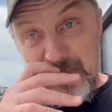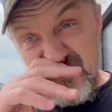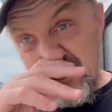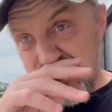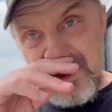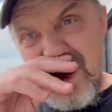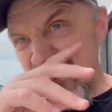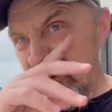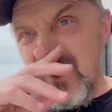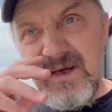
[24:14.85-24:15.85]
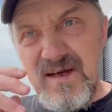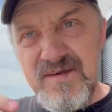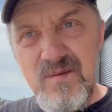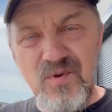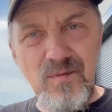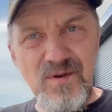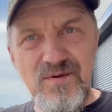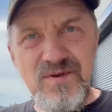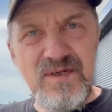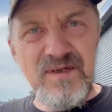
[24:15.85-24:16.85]
for driving and then probably
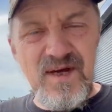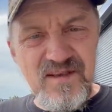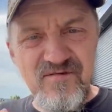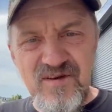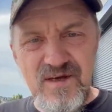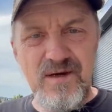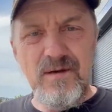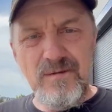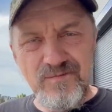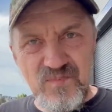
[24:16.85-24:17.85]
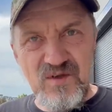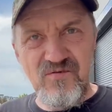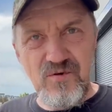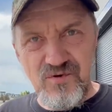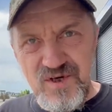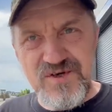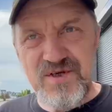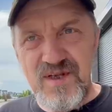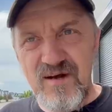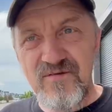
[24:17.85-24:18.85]
you need another vehicle if you're rich
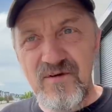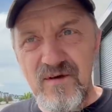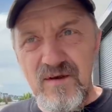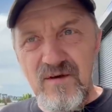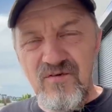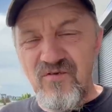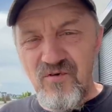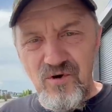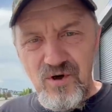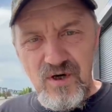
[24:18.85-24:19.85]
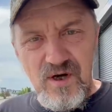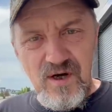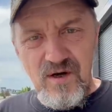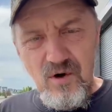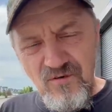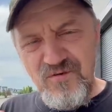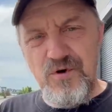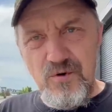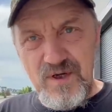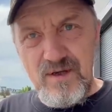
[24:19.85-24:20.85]
enough for uh,
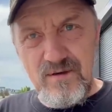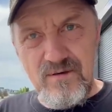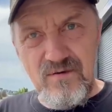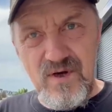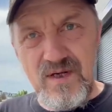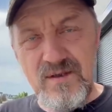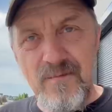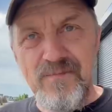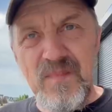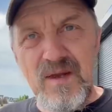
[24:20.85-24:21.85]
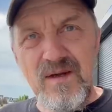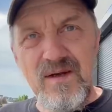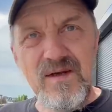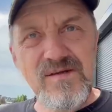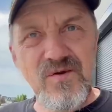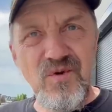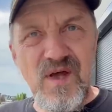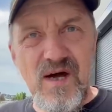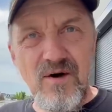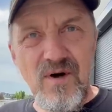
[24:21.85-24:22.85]
off-roading right and so
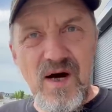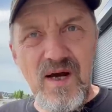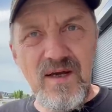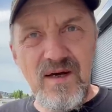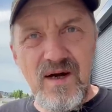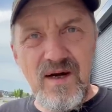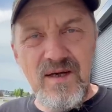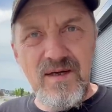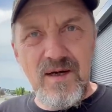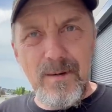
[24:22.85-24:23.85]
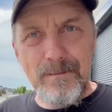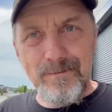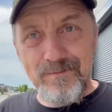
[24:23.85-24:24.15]
now I, I um,